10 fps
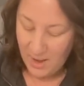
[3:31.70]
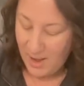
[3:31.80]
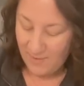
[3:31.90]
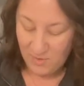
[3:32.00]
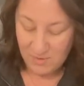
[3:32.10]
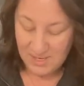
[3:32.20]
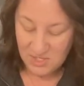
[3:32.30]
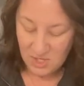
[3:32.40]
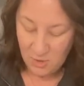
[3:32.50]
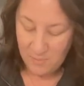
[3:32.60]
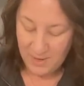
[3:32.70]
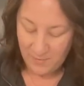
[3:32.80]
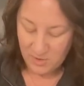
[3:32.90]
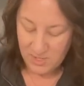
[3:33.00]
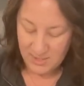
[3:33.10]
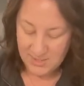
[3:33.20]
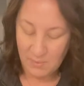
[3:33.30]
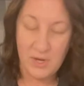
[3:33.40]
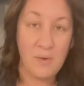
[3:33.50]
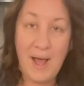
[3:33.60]
if you need to, but if you're not
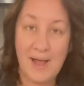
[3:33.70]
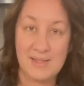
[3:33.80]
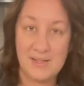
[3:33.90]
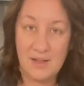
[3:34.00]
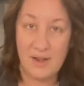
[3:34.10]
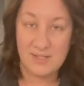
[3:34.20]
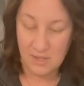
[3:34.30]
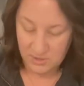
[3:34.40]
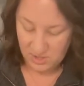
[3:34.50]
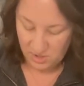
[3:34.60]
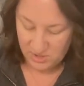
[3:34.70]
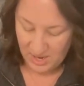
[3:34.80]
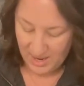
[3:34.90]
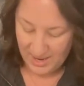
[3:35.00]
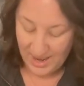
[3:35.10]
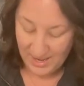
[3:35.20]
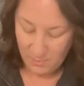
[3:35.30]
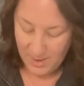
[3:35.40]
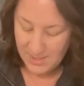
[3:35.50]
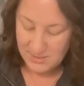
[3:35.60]
someone who adds a lot of salt to your diet
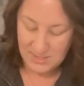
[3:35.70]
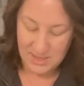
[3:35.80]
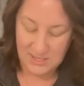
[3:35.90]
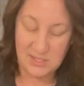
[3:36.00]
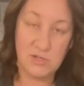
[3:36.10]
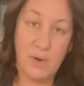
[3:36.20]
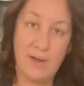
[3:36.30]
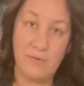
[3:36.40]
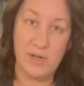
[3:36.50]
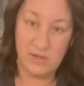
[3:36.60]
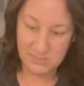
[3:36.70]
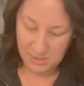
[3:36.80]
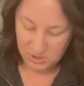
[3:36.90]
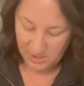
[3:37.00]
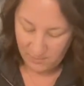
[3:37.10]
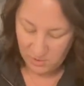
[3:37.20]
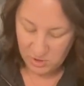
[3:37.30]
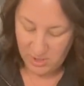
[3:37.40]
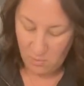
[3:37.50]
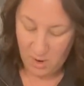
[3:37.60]
anyways, then this is great for you, especially if you're
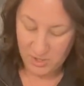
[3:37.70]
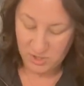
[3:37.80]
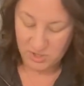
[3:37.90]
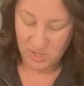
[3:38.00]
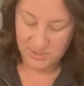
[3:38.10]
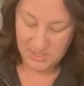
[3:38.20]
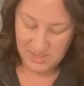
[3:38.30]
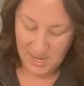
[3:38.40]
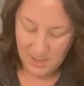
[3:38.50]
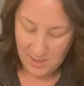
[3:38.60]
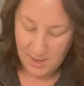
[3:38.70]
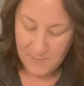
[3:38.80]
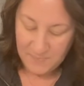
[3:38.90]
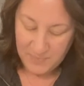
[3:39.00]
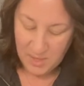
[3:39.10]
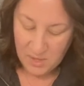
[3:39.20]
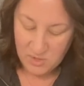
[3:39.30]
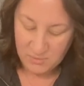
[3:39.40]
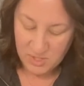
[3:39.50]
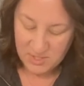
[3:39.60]
trying to watch your salt intake. So
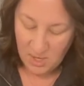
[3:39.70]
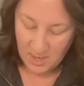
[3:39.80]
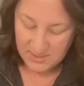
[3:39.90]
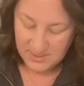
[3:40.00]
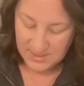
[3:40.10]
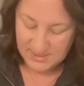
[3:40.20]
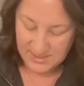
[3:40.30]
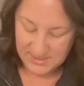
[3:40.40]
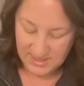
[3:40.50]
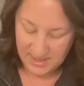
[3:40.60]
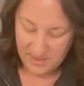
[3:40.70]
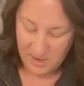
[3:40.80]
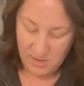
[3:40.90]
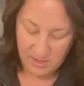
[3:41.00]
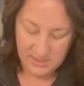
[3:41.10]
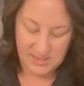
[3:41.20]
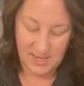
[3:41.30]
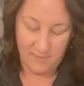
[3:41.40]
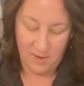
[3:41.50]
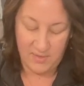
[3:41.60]
I'm just tossing that seasoning in there. You can see
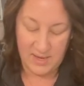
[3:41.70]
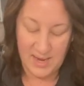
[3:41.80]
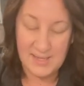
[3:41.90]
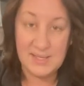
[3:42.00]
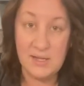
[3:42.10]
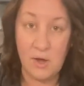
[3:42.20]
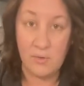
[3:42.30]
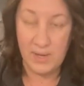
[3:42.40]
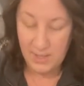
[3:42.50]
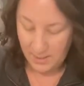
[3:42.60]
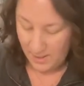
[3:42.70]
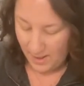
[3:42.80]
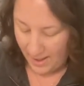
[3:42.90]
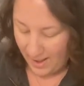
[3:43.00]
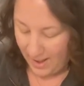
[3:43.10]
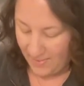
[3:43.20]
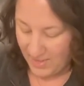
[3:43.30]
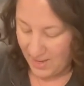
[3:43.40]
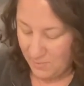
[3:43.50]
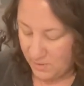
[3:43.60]
I've got that nicely coated. And
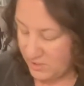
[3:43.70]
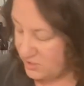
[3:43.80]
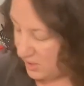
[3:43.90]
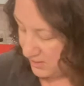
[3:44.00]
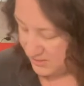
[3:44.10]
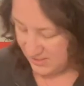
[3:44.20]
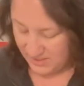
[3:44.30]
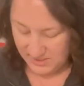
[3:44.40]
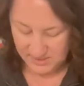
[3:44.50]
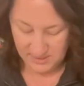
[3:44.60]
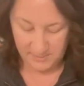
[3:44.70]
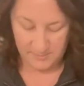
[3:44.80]
then I'm gonna toss this